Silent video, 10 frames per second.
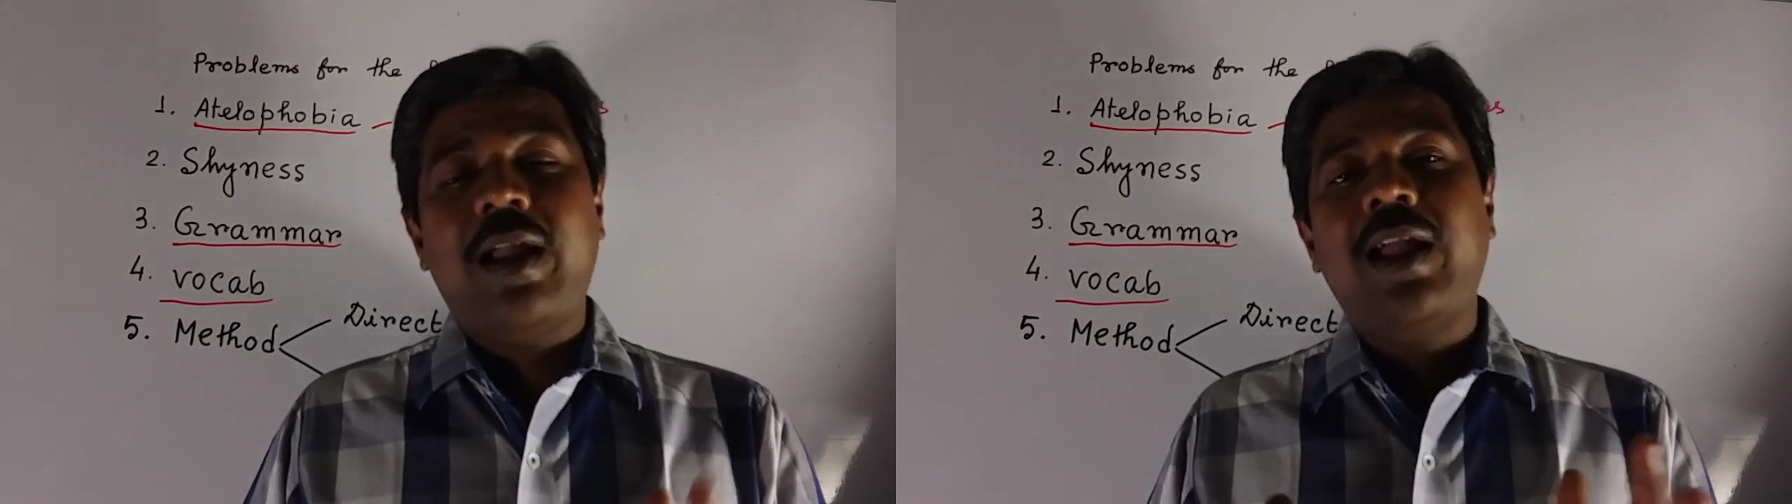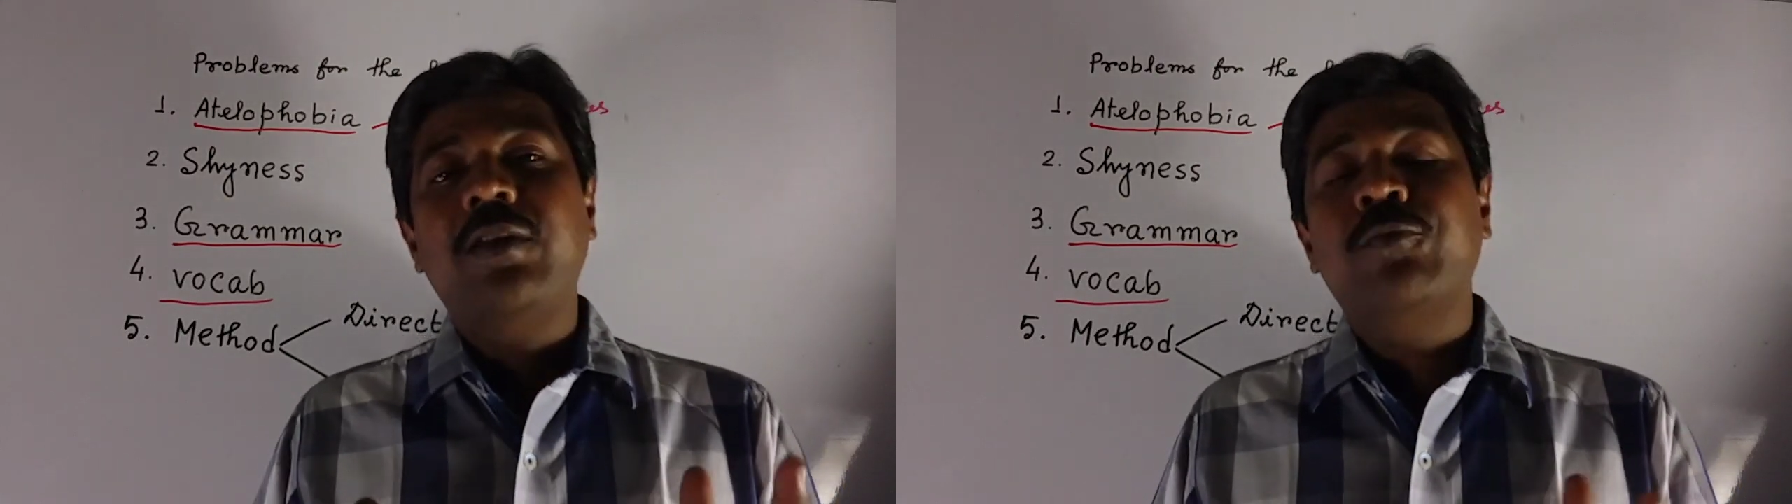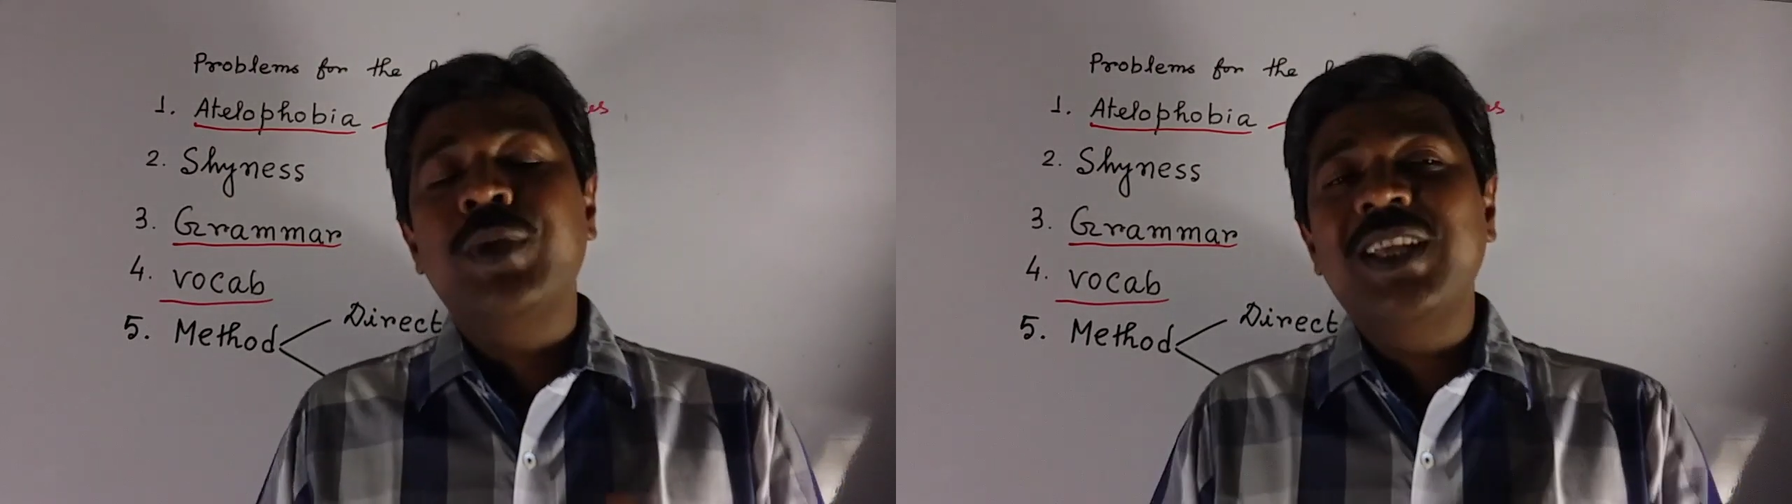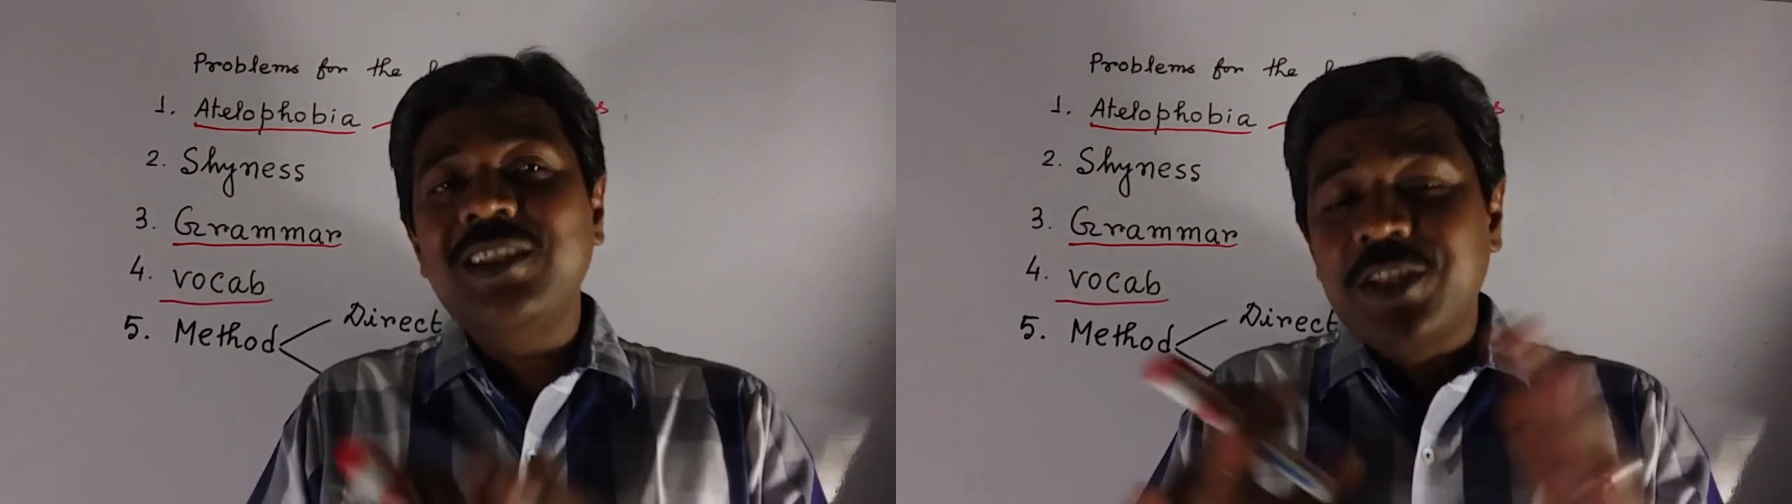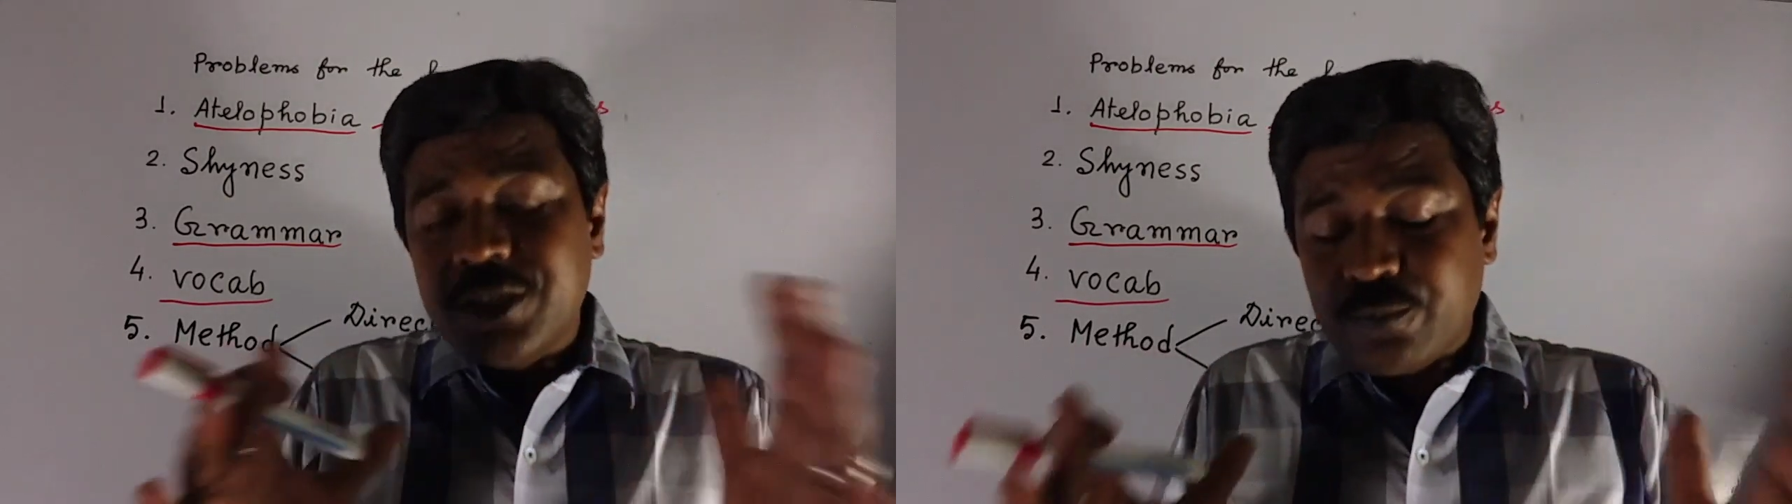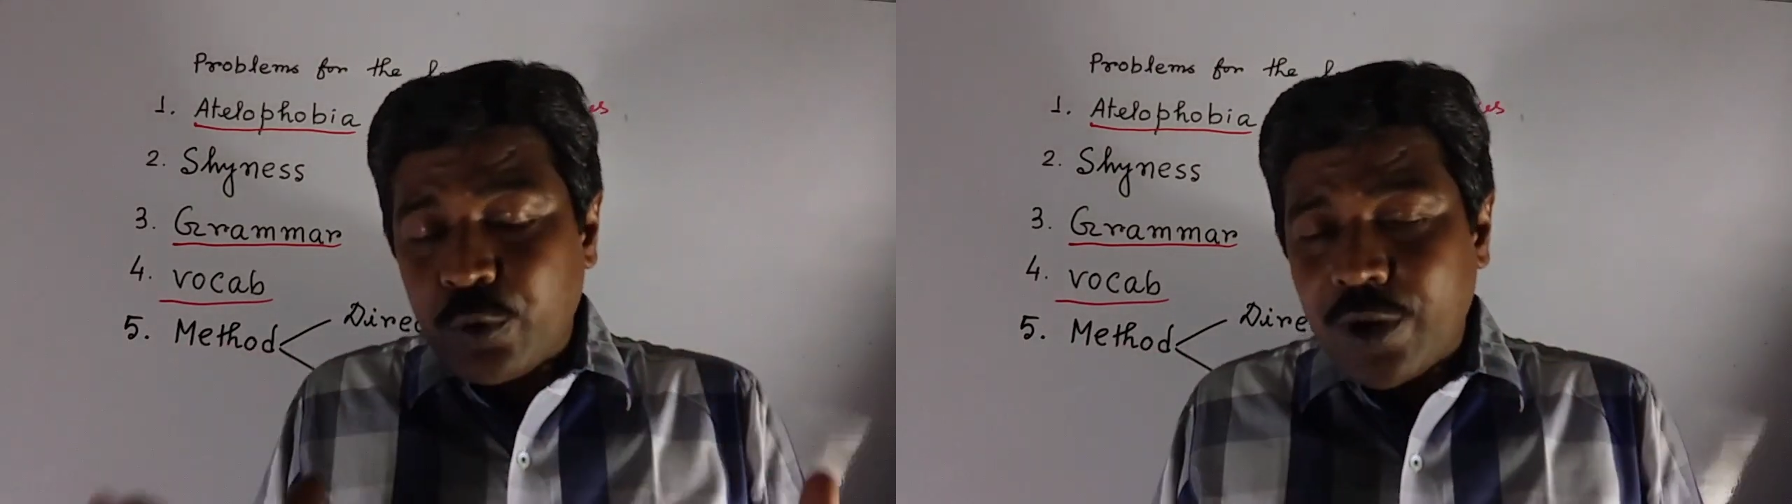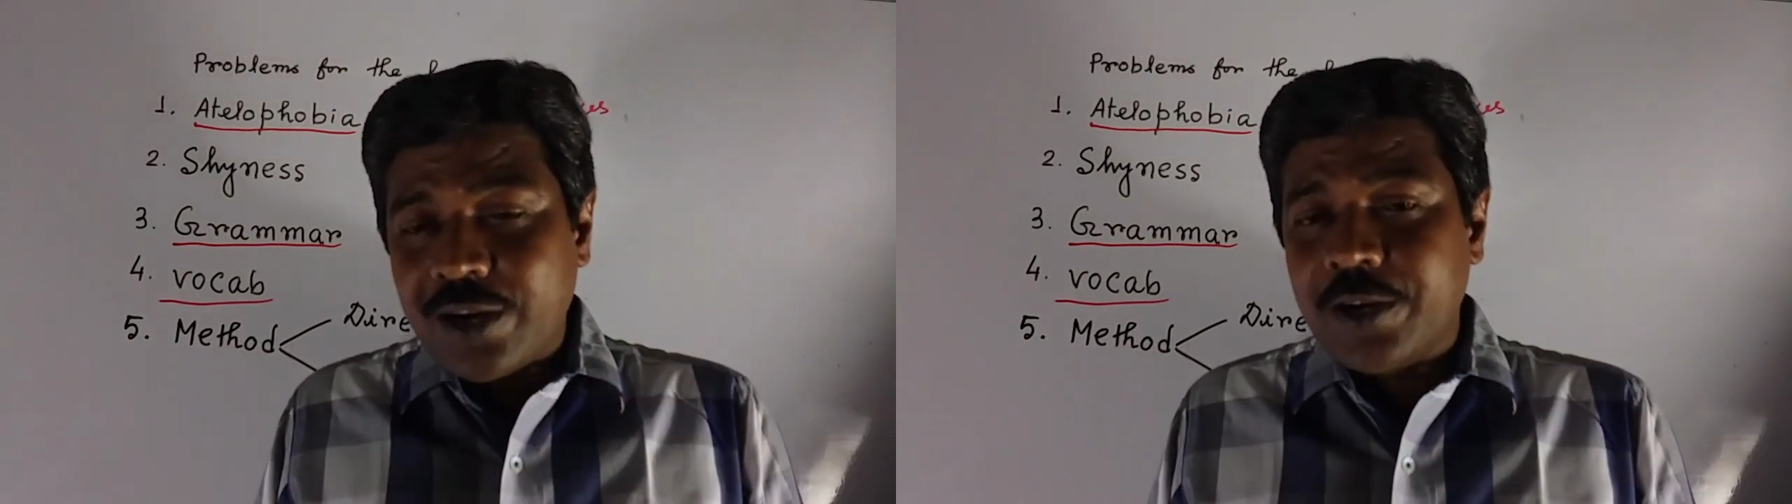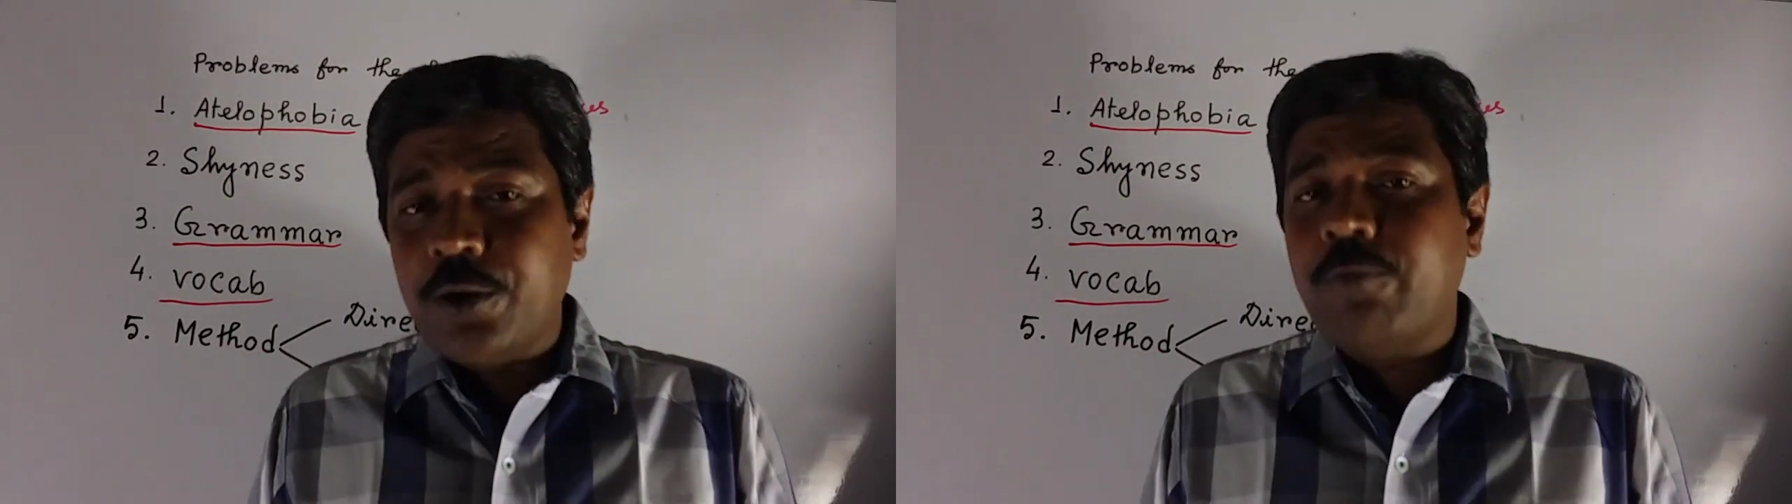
And within these 400